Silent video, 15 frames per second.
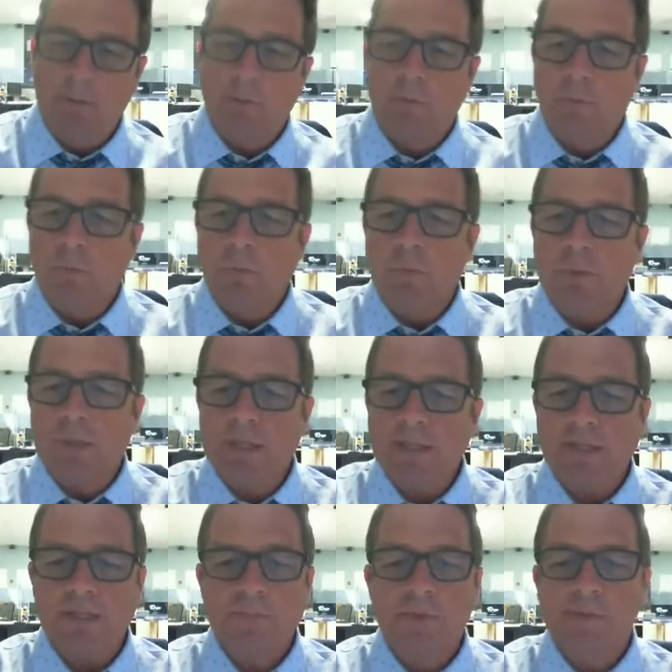this
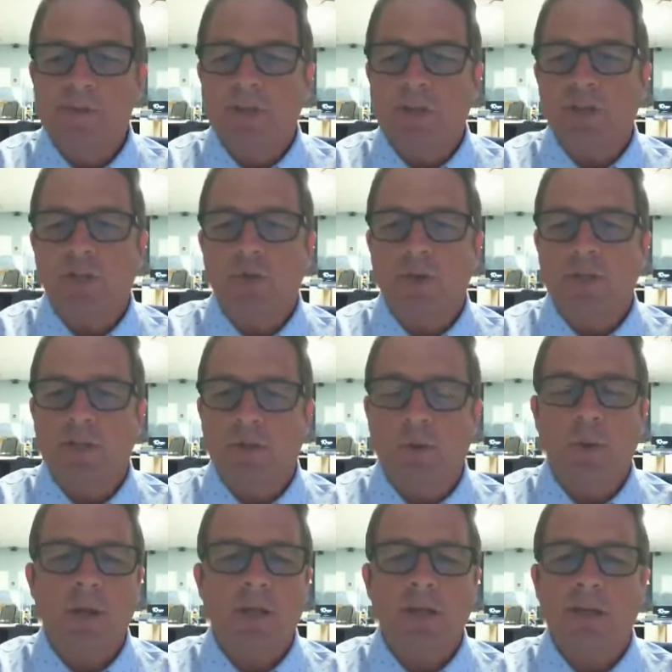is moving on shore. It's
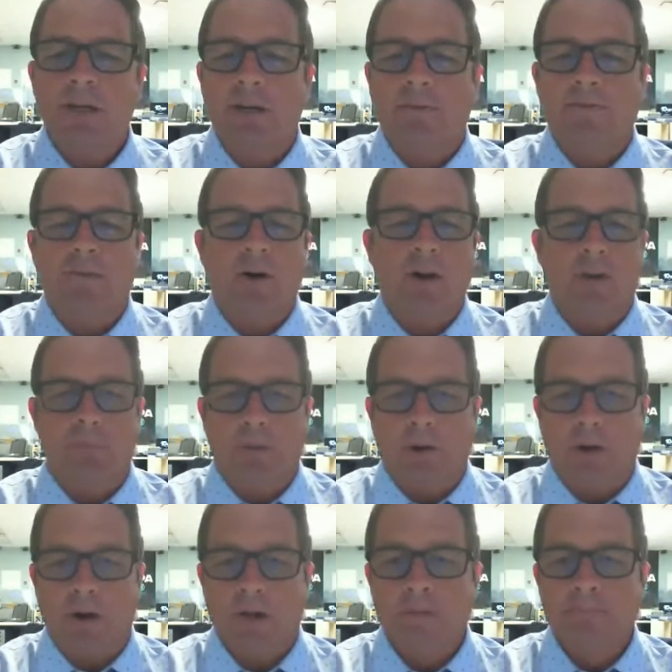quickly going to fall
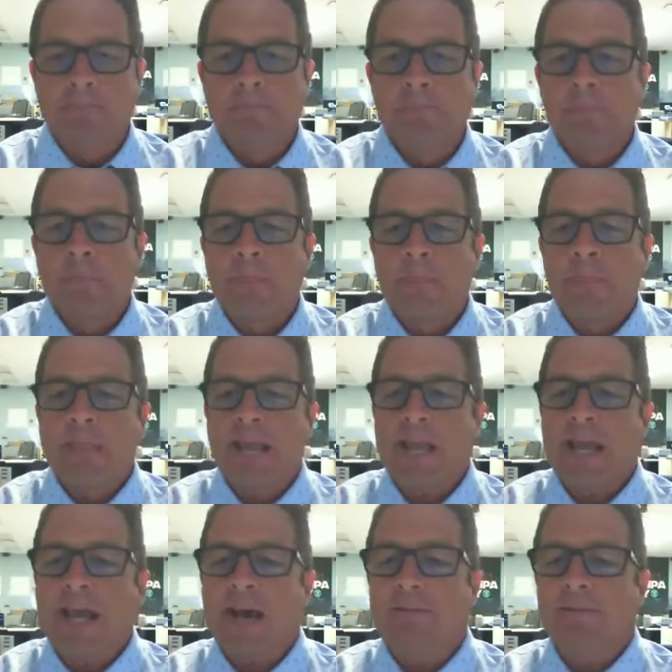apart. They
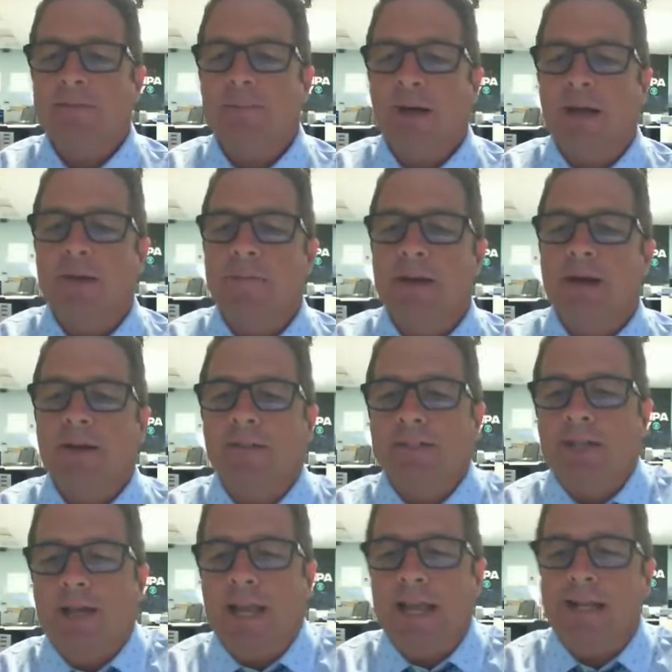have it by about
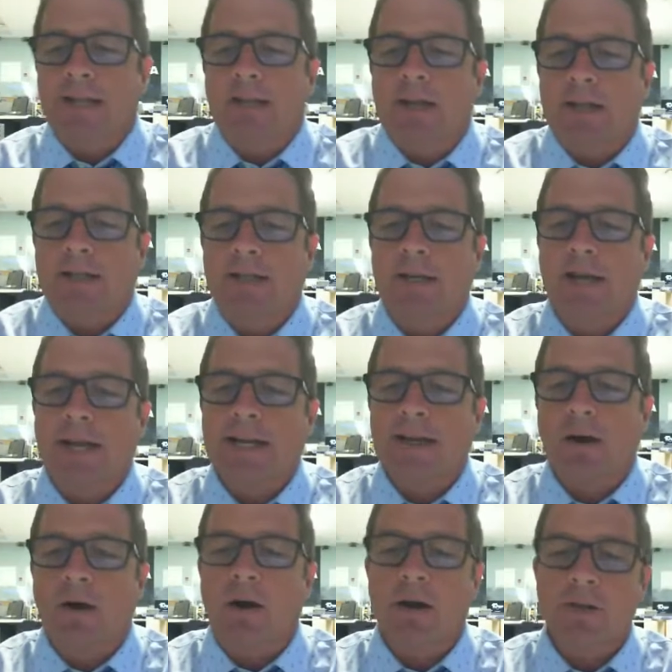8 o'clock tonight
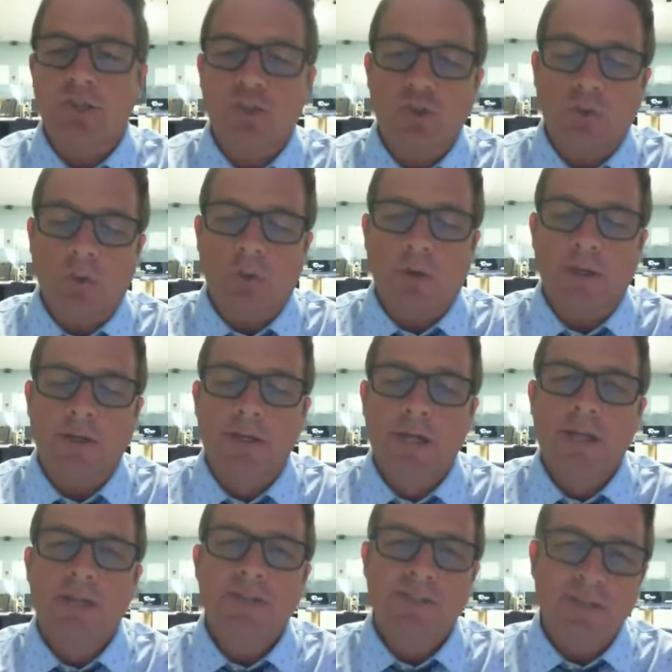on shore,
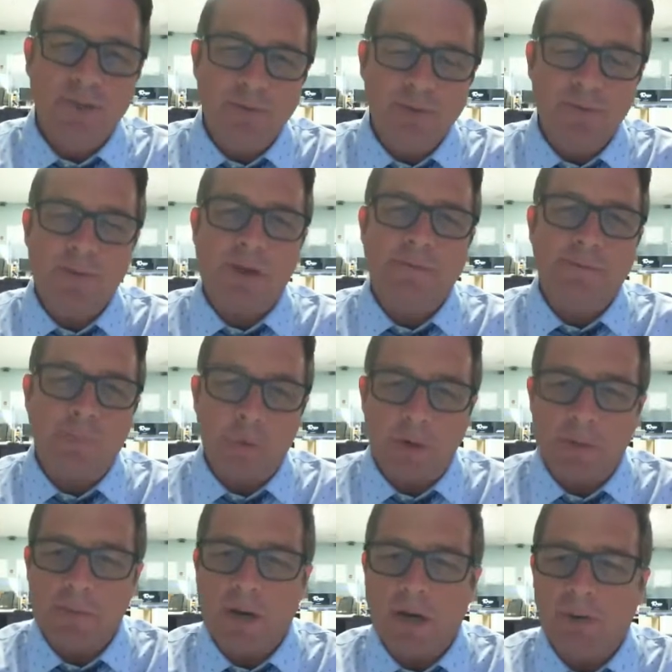still with about 40
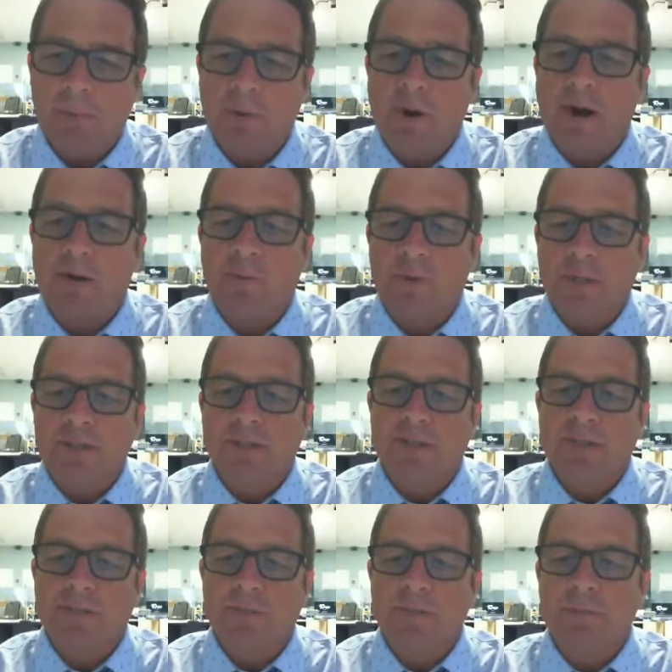mile per hour winds, and
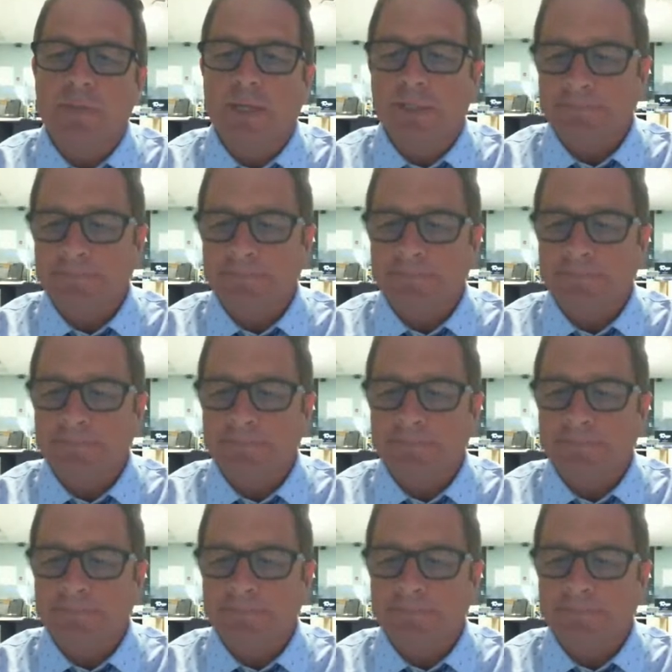this would be